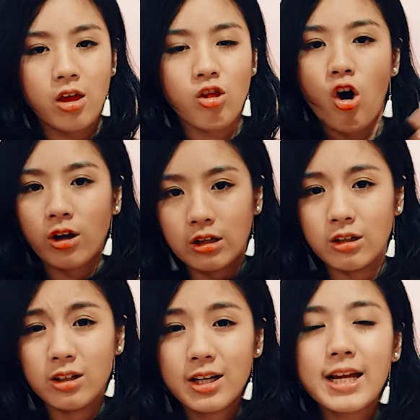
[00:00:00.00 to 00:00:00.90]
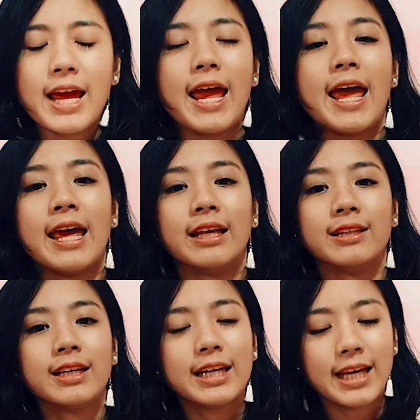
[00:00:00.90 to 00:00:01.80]
longer. And
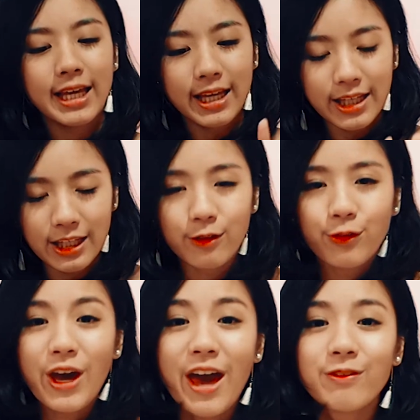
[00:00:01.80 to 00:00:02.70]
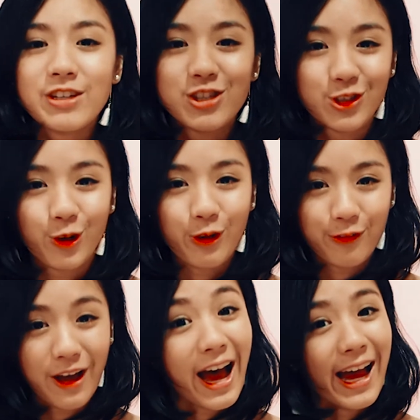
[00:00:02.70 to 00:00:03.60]
if you have issue
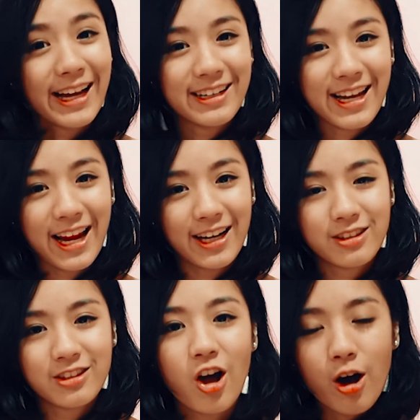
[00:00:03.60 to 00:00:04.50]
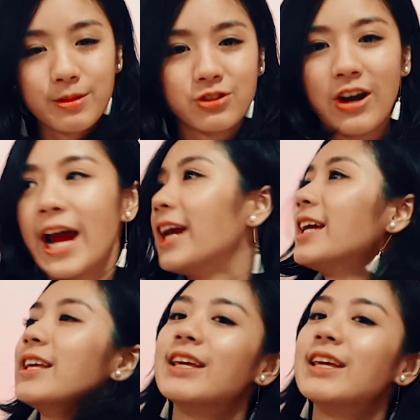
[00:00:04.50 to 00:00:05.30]
with high neck tops, right,